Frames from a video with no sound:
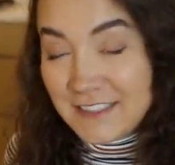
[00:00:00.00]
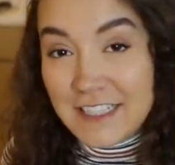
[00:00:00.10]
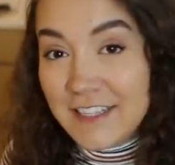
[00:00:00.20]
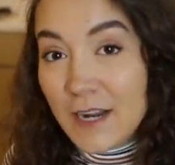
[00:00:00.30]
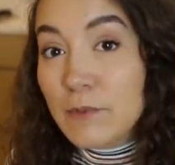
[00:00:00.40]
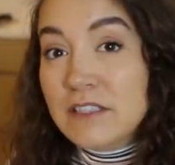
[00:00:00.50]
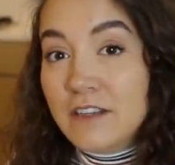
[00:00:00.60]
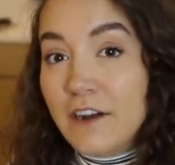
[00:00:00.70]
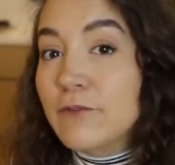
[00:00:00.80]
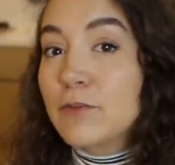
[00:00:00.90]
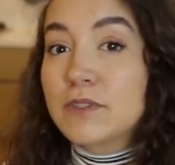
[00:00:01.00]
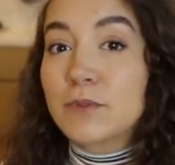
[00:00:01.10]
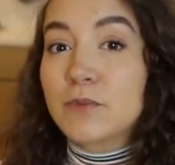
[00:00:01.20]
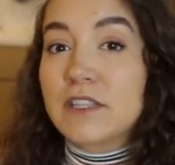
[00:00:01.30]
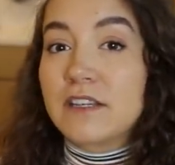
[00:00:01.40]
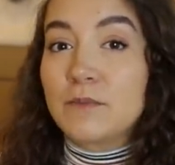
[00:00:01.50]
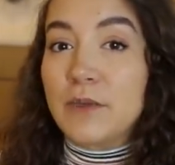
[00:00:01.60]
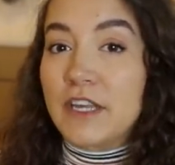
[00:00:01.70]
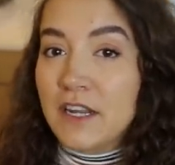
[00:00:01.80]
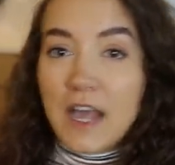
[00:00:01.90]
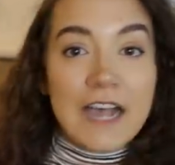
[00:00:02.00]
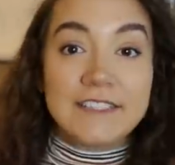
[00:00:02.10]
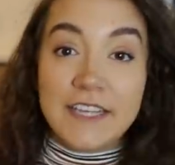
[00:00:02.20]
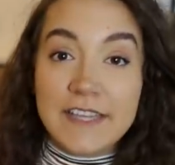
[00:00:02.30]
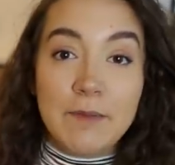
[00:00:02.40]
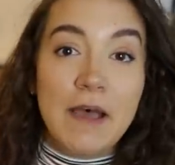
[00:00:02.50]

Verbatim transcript: said that I wasn't comfortable with the word lesbian. I take that